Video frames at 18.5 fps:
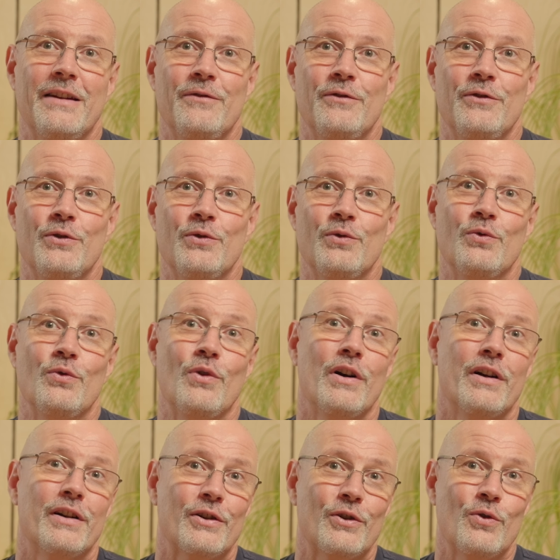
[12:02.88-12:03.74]
if you
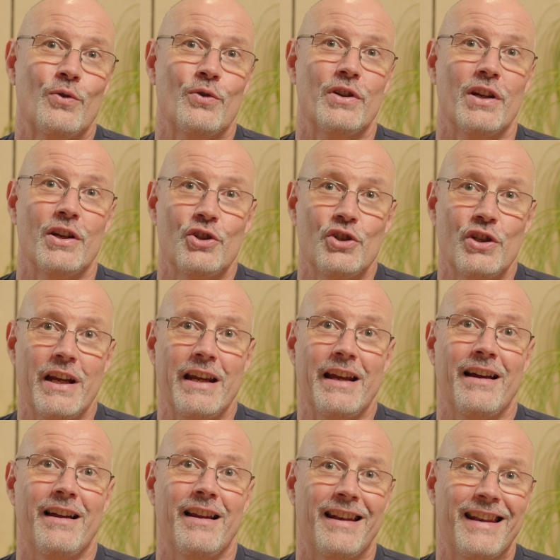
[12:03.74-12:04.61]
uh, could
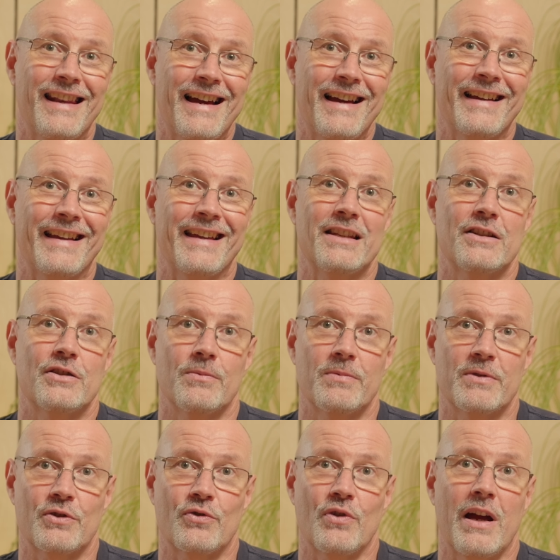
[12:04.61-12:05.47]
share, like and
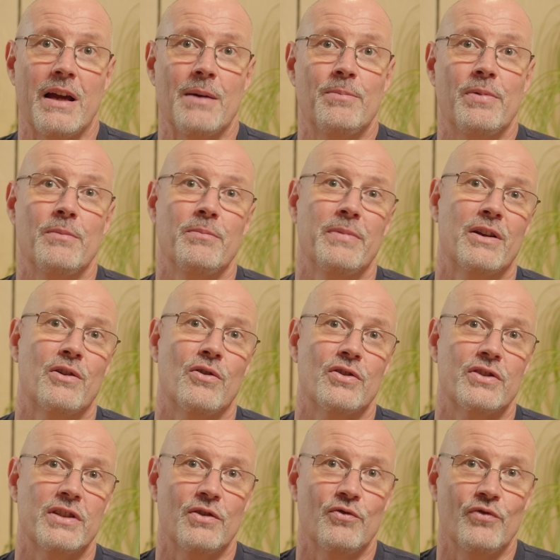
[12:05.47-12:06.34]
subscribe,
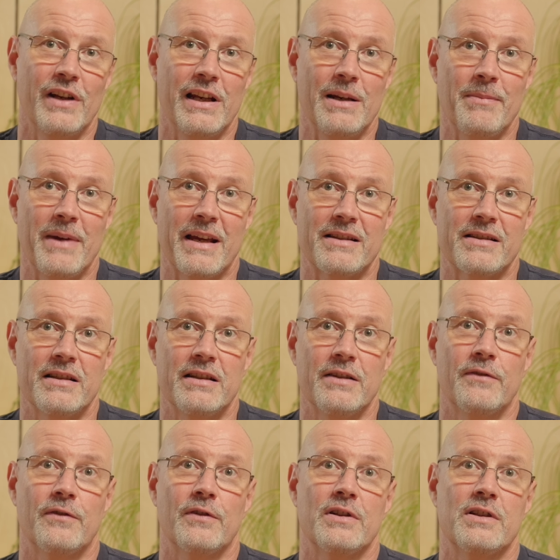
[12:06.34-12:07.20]
because it really makes a
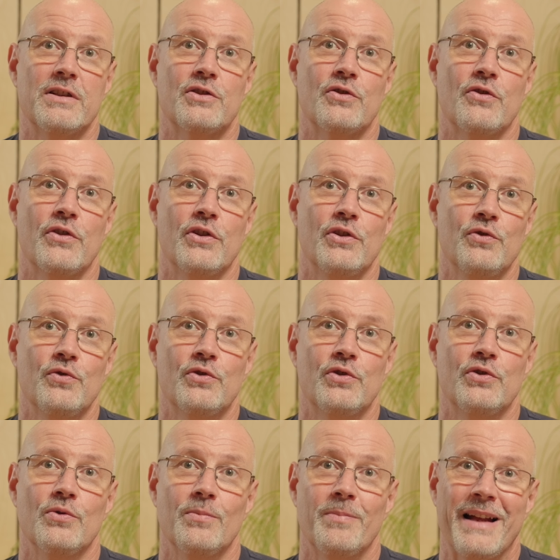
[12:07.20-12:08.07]
difference to the
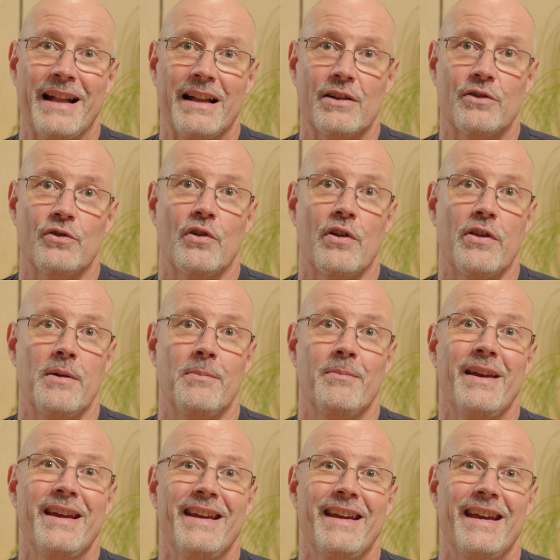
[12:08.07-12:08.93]
YouTube
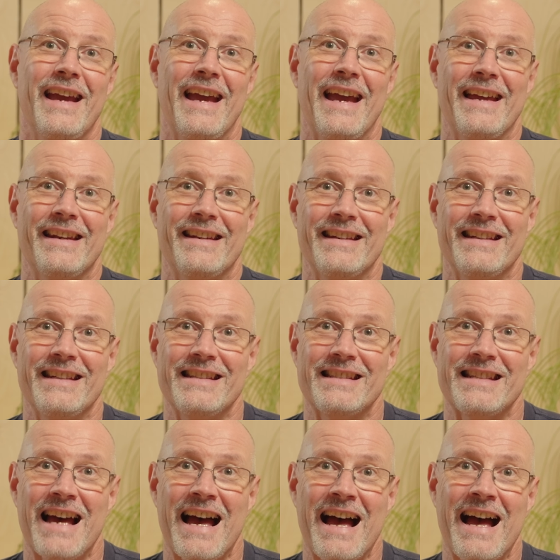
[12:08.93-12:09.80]
algorithm, and it
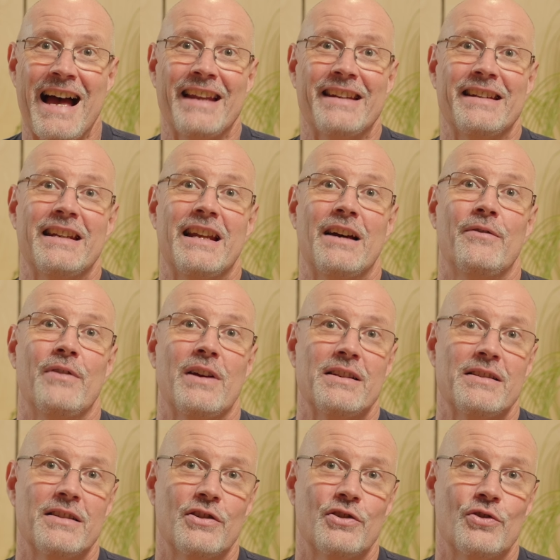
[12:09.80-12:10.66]
is hard enough
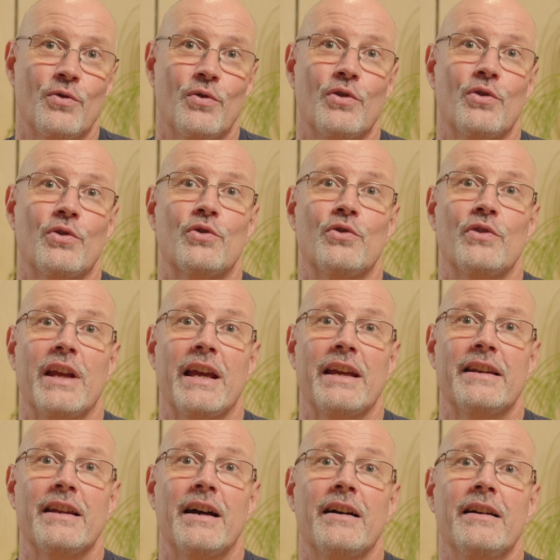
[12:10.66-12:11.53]
as a solo
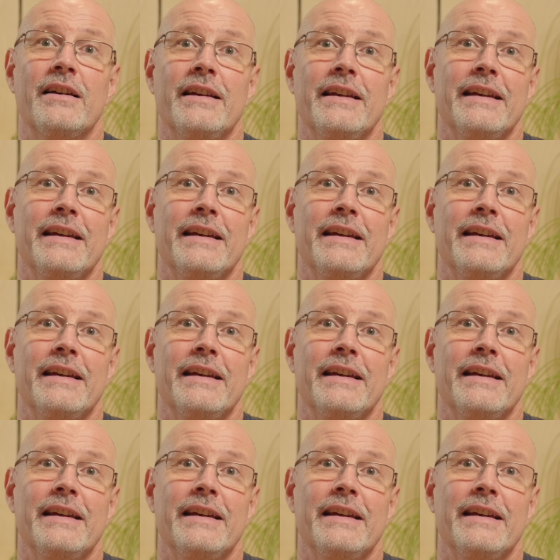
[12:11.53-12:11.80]
creator